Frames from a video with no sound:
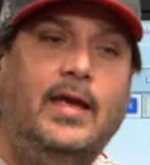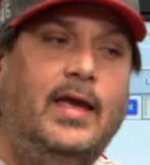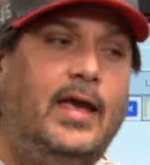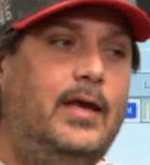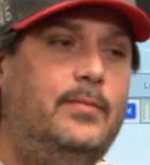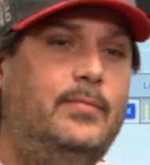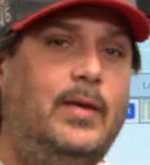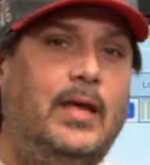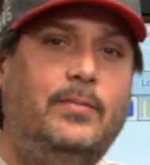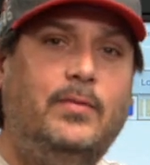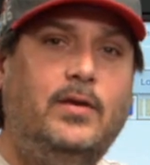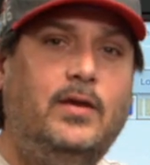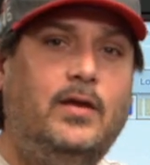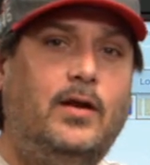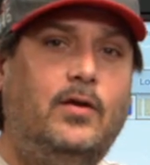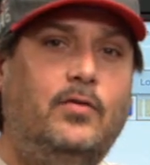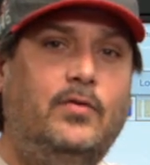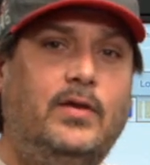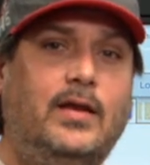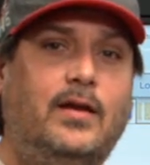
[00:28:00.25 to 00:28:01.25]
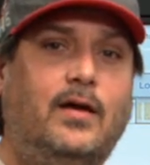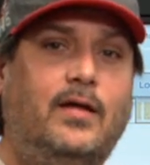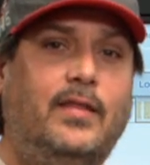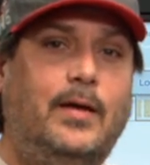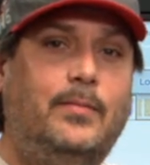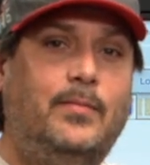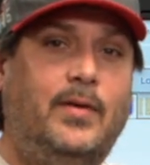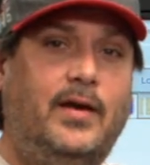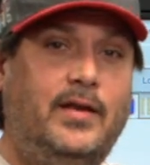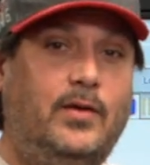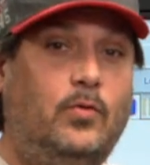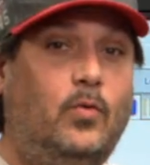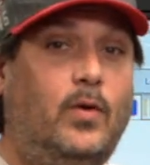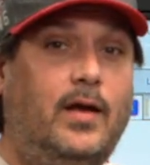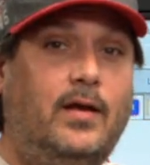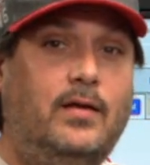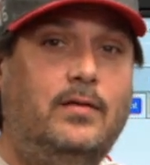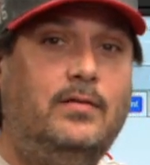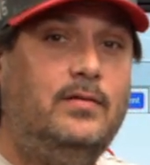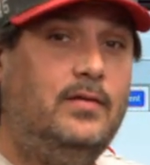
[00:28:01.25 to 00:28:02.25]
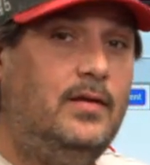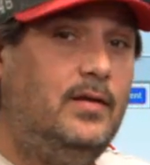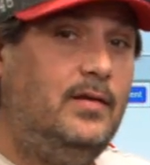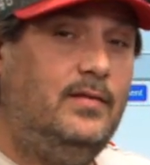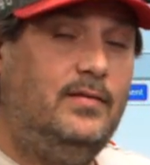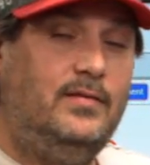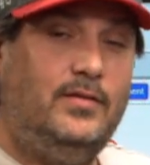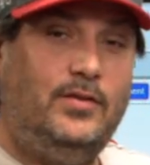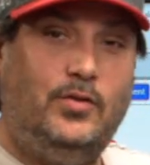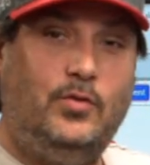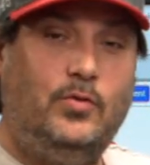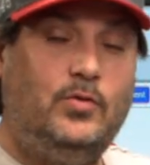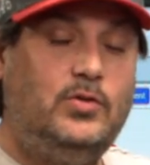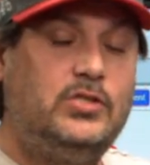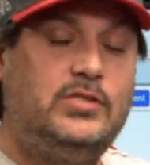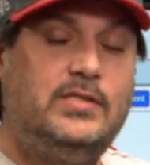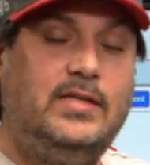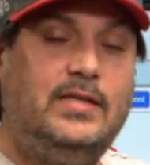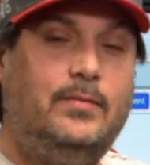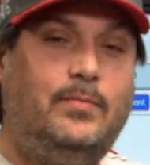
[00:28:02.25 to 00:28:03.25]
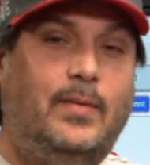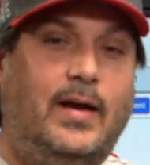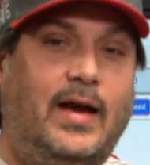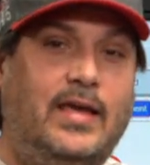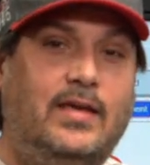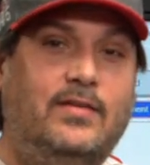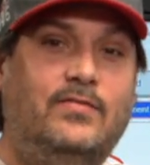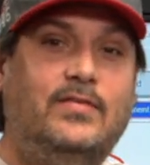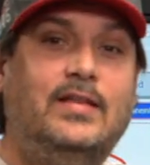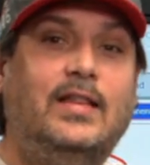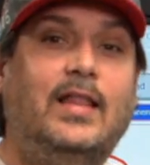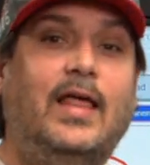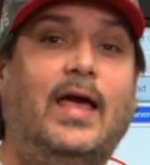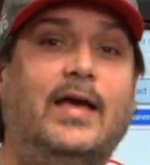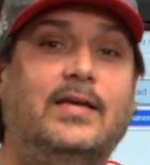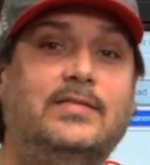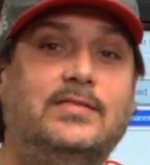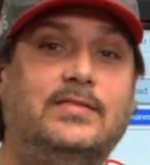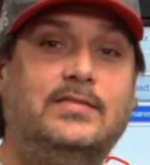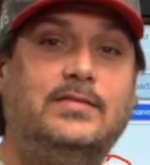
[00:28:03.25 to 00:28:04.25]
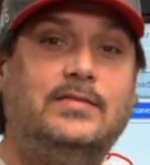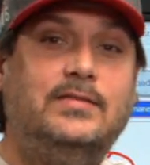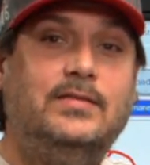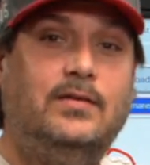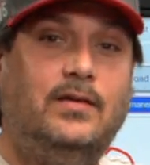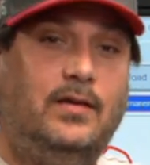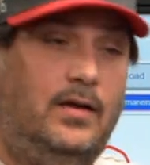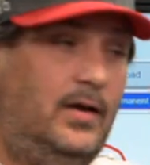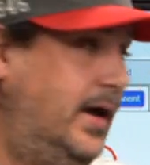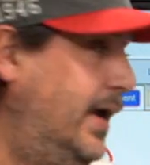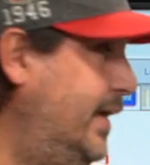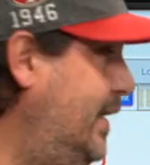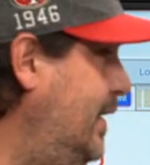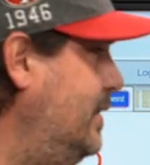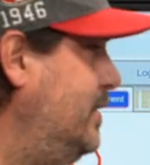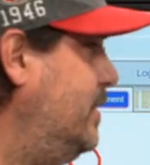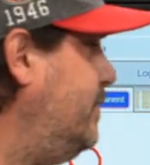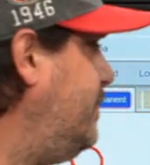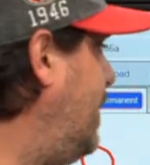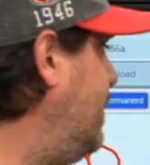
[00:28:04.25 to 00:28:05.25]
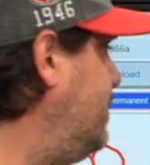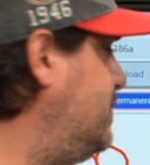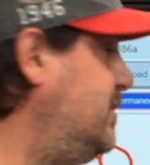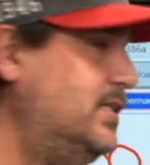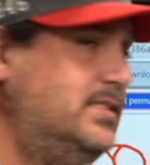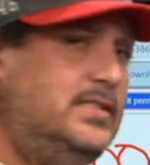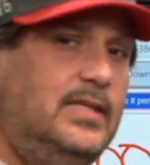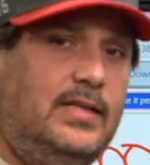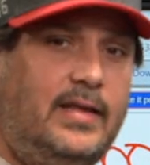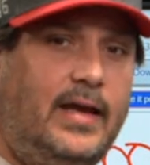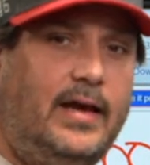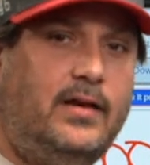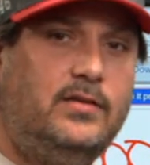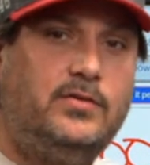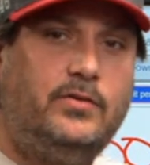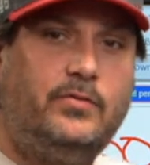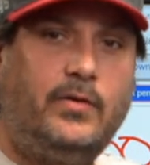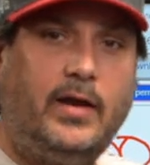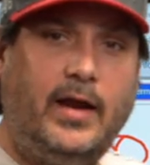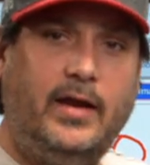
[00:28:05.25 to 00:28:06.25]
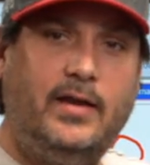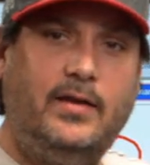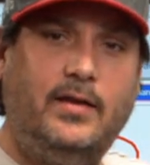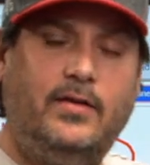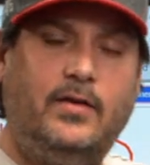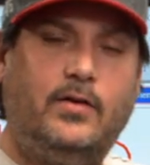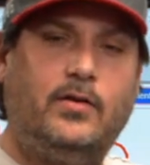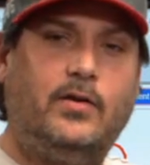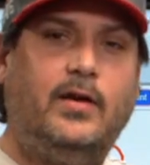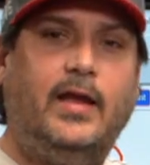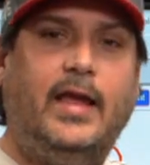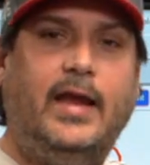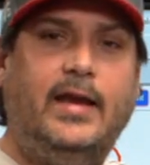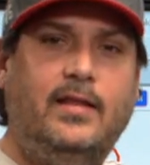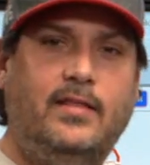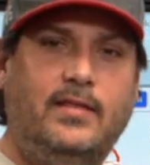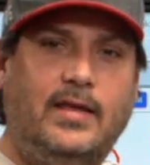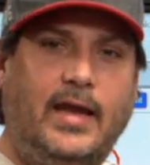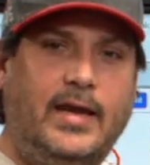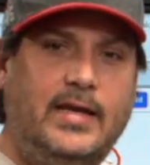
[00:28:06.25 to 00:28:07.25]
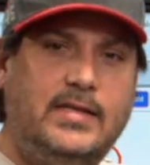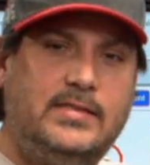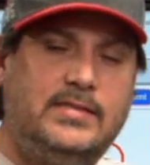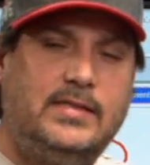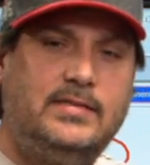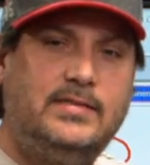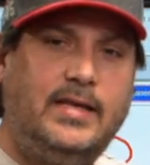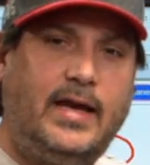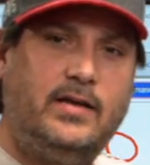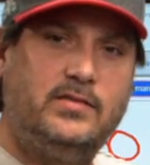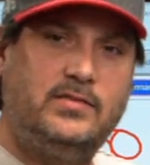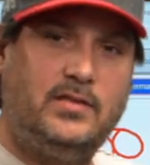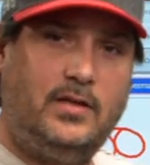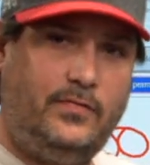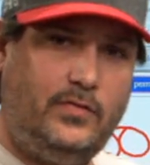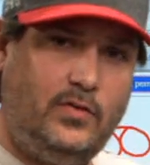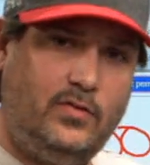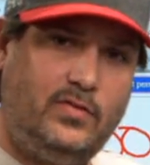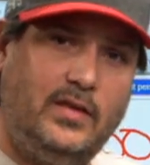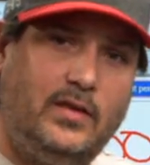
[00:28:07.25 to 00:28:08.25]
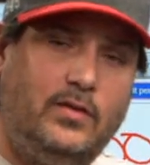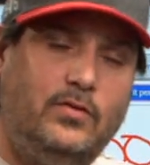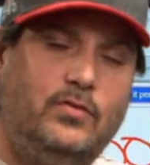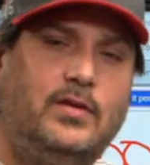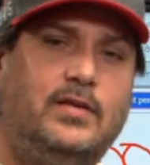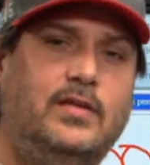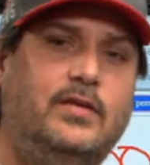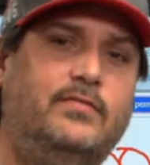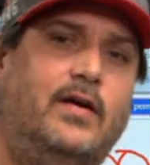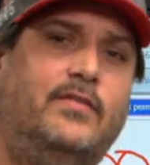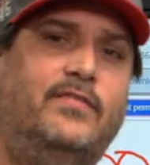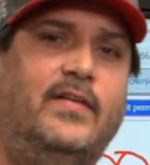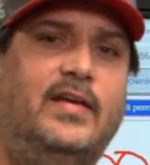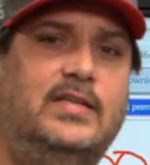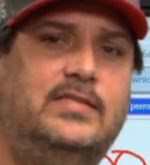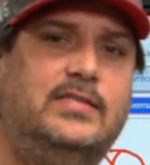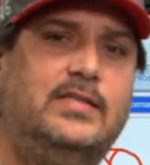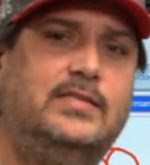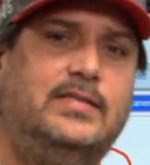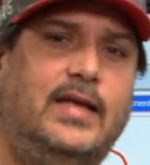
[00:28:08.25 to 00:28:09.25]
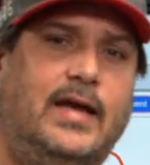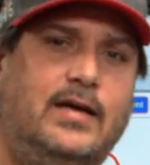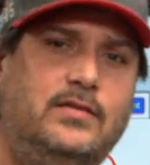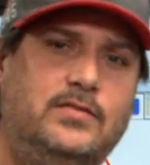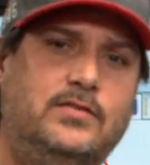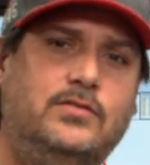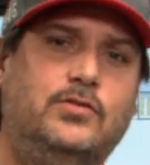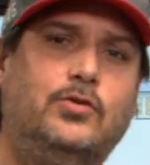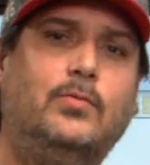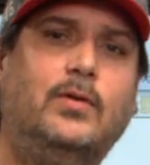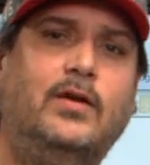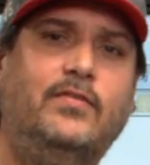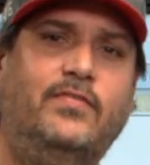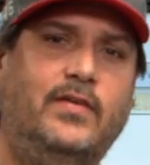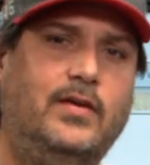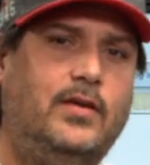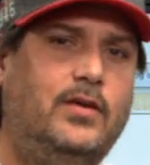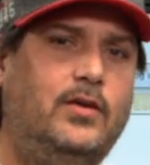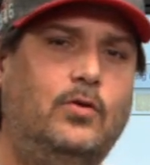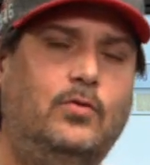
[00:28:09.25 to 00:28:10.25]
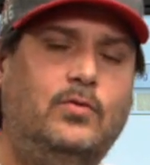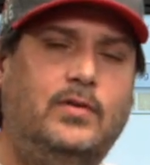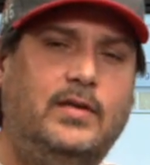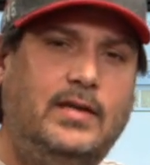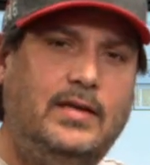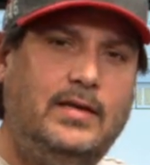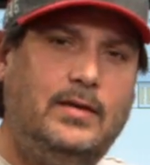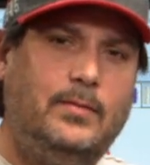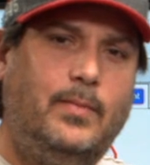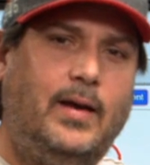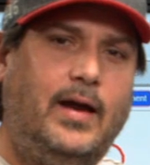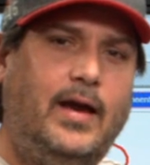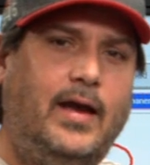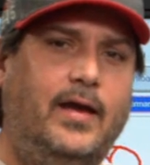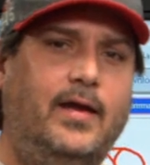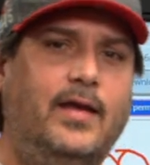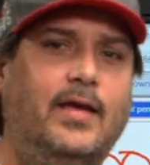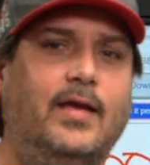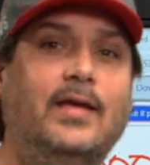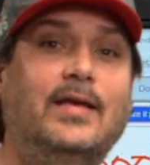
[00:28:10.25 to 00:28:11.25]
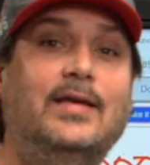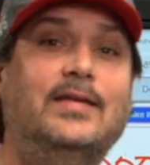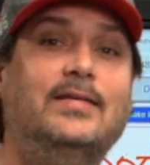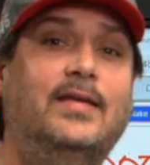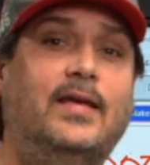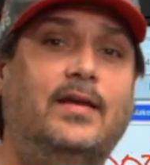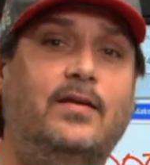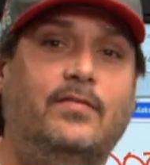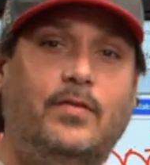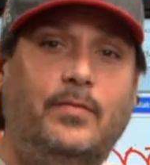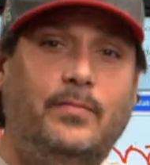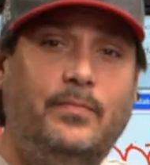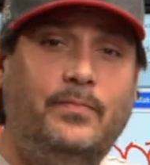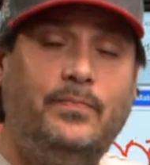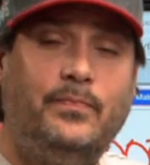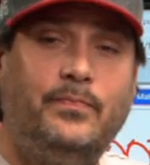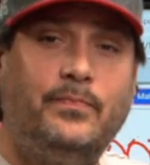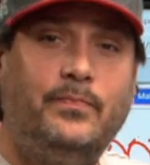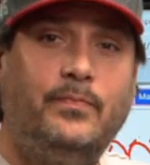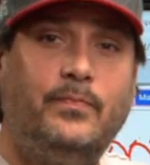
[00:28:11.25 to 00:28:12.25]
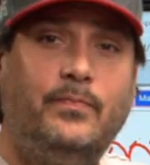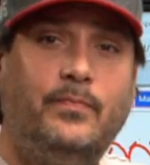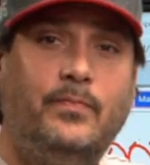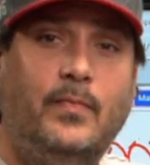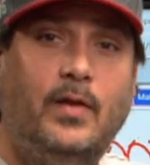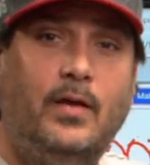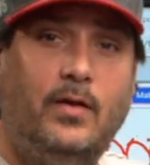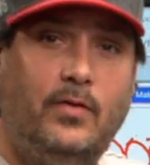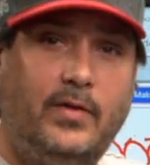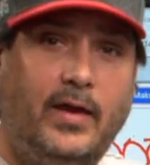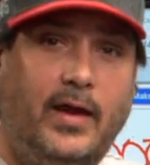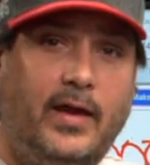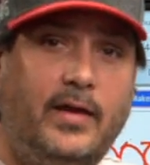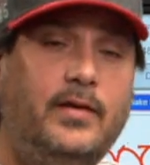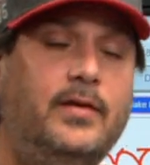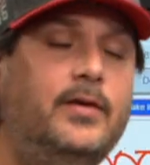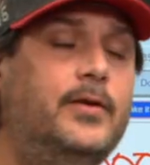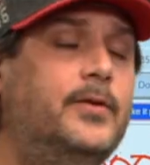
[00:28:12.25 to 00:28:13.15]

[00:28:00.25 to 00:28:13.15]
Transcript: And maybe you don't need all that money. Well, you just need to buy even less. I can live off 60,000, right? Eh, or 80, 86,000. If you think you can live off 86,000, terrific. You only need to buy 10 of them. Okay?